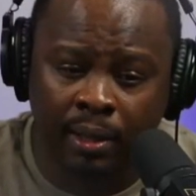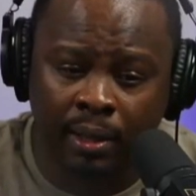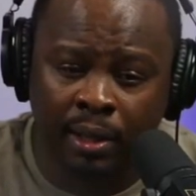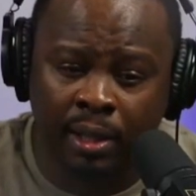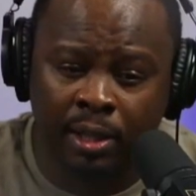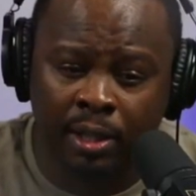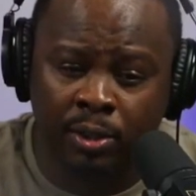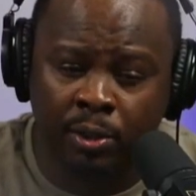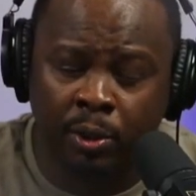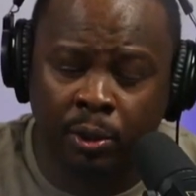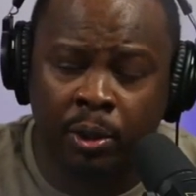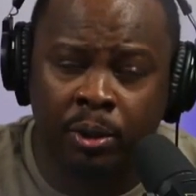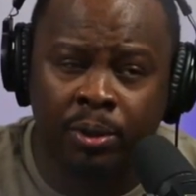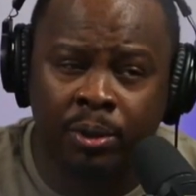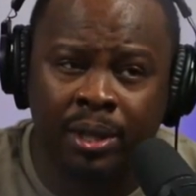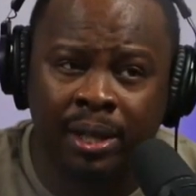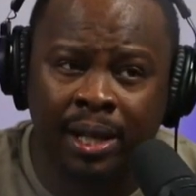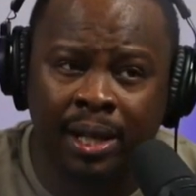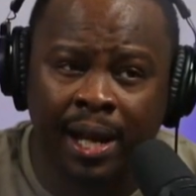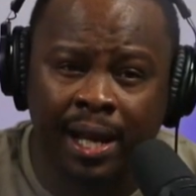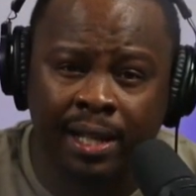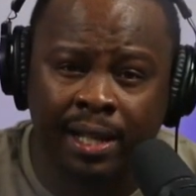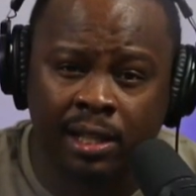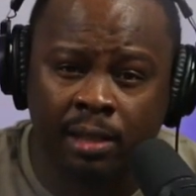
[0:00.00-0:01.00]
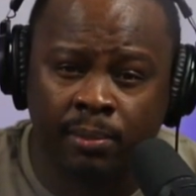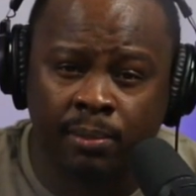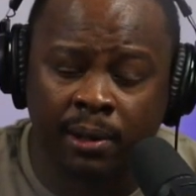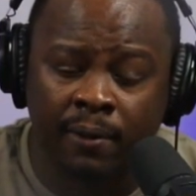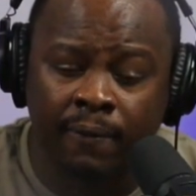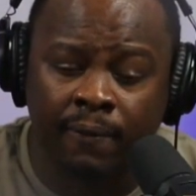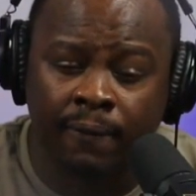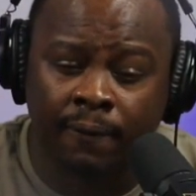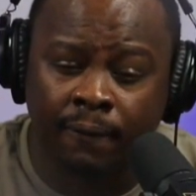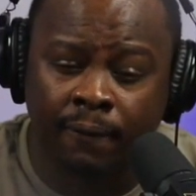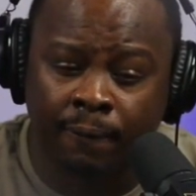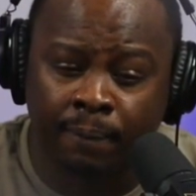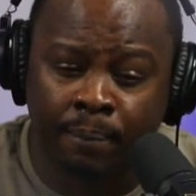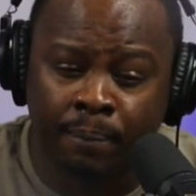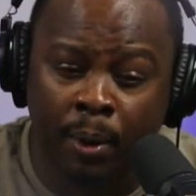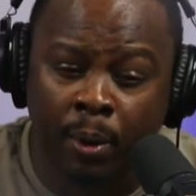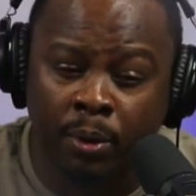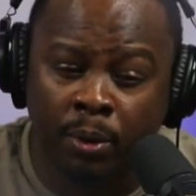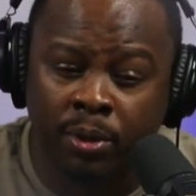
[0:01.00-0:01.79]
the soil that has to be most